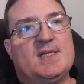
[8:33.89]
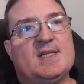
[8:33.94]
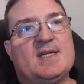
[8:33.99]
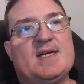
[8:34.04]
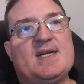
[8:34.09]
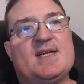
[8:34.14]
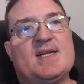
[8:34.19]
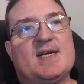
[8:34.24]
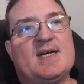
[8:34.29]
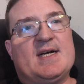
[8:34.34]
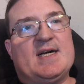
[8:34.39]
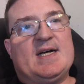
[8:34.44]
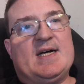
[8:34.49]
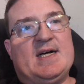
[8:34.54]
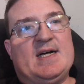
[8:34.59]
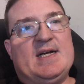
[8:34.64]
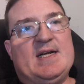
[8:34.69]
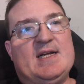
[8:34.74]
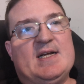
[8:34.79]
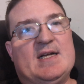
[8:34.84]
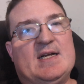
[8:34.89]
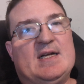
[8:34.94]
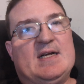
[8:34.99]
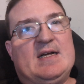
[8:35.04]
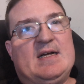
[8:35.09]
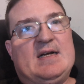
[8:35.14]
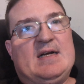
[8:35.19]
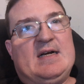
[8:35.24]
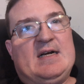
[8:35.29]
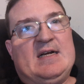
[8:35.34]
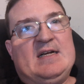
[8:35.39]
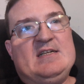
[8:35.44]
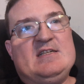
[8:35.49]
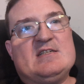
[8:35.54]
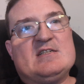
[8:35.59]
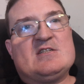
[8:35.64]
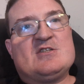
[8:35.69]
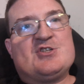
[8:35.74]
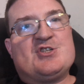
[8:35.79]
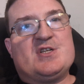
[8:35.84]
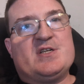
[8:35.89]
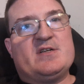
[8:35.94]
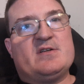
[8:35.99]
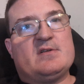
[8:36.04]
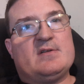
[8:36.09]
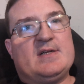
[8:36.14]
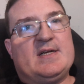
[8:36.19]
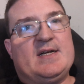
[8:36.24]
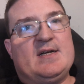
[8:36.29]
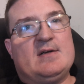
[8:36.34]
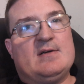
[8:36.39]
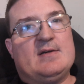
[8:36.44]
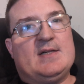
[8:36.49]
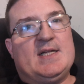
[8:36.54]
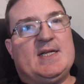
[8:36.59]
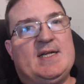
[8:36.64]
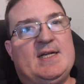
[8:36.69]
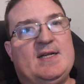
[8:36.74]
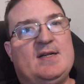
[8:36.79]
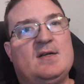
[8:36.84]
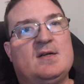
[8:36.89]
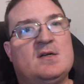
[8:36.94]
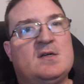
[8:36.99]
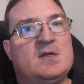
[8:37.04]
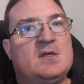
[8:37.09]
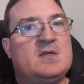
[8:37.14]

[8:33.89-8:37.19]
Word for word: Like I, I just generally